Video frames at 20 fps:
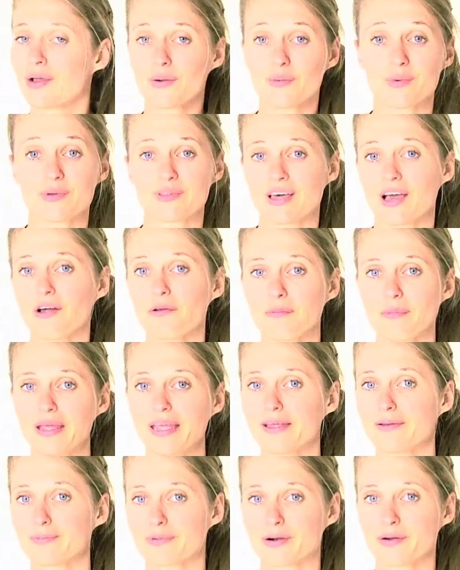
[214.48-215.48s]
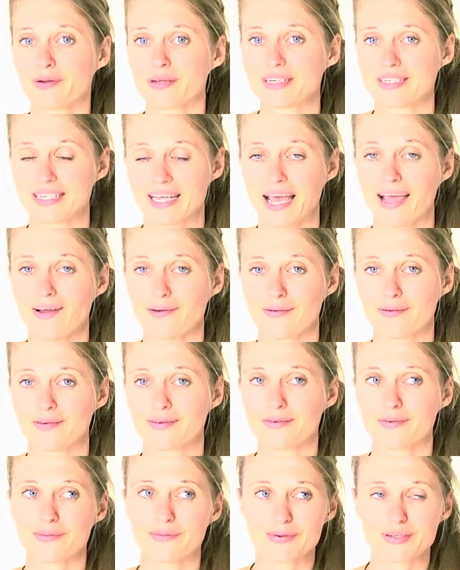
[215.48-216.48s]
without being broken down,
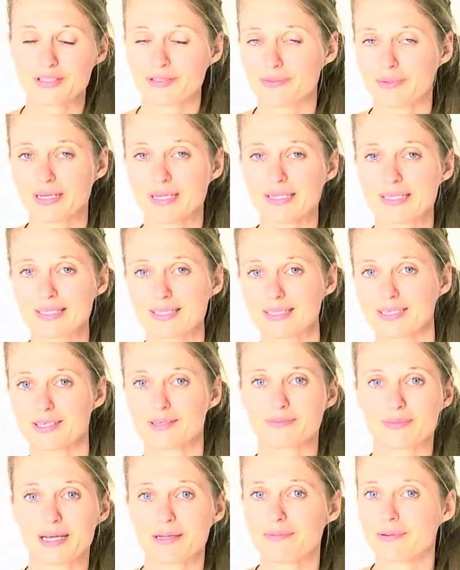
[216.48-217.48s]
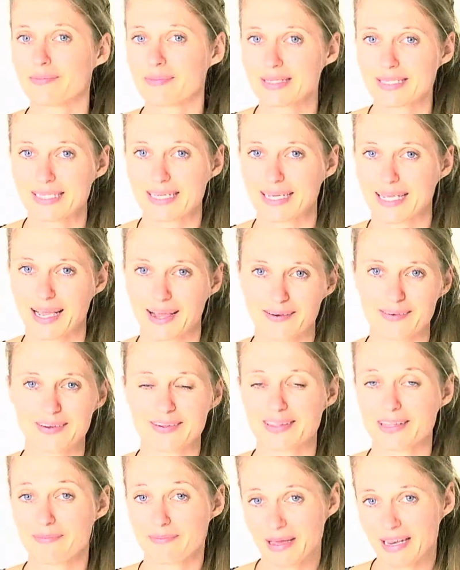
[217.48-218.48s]
which means you might be missing out on
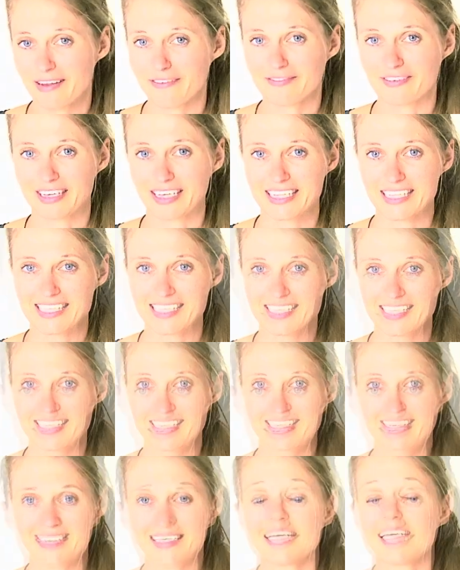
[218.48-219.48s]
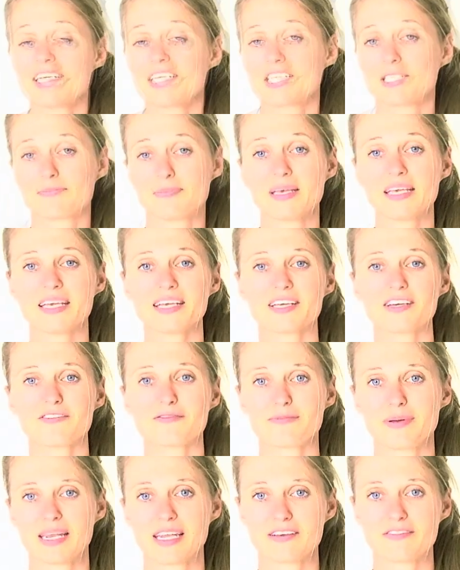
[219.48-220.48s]
the benefits. Speaking
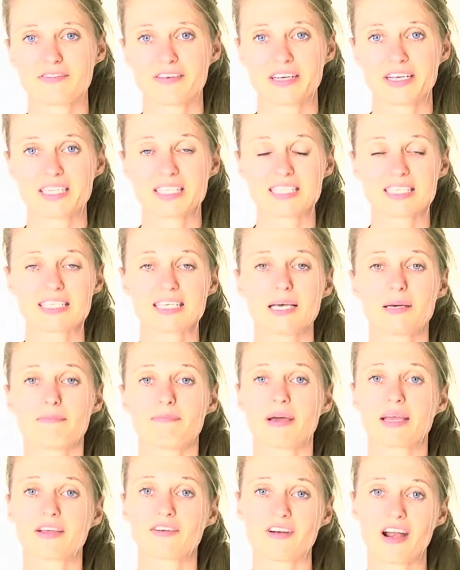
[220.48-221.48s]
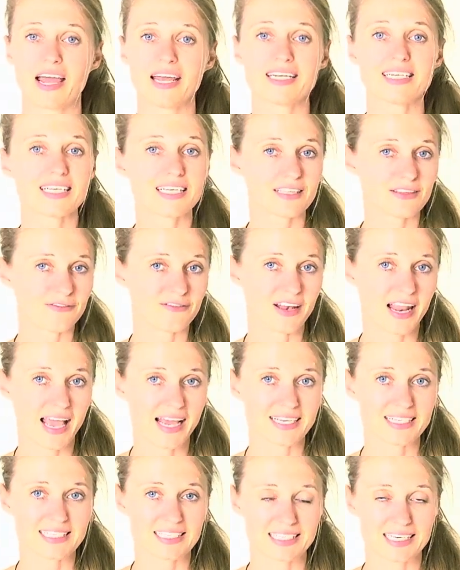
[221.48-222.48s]
of benefits, by grinding the
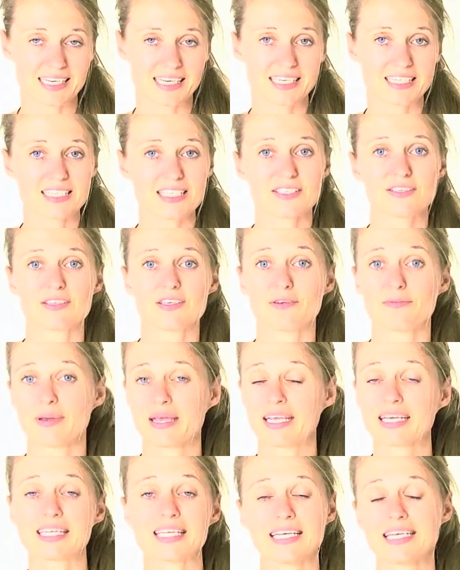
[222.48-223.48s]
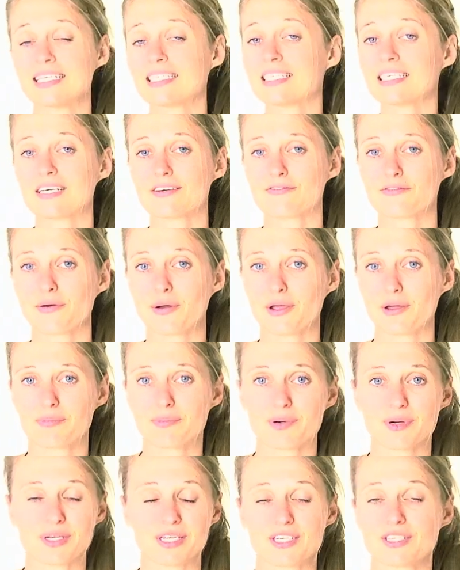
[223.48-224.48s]
flax seeds, you make it easier for your
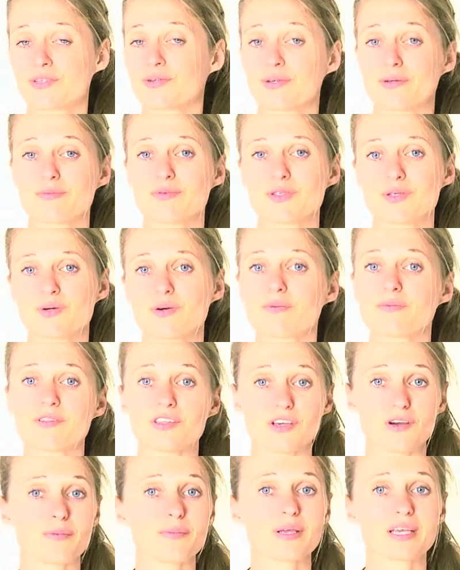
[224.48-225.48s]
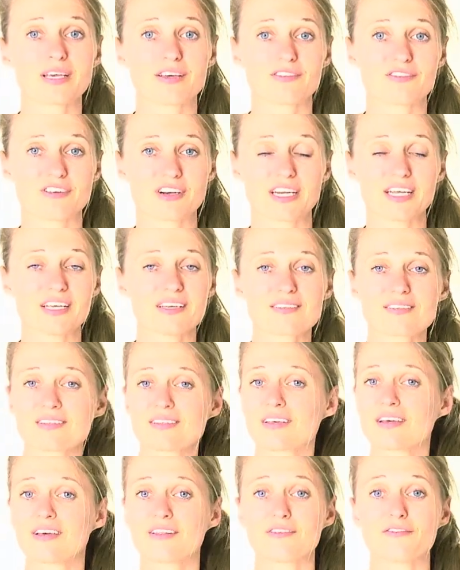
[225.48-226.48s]
body to absorb the omega-3s,
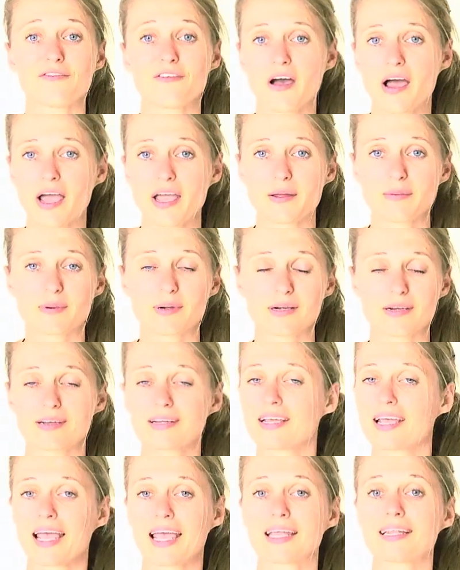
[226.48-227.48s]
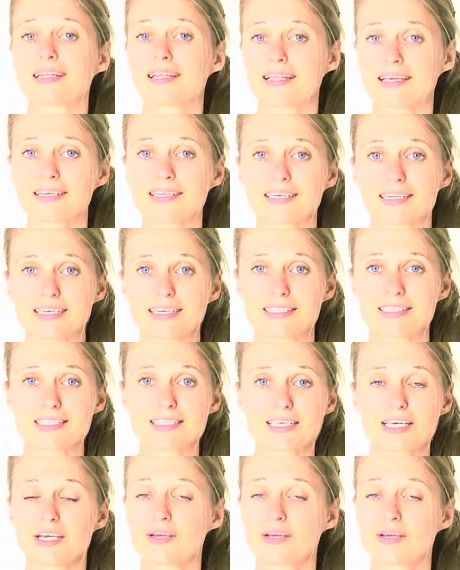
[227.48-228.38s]
the fiber, and lignans,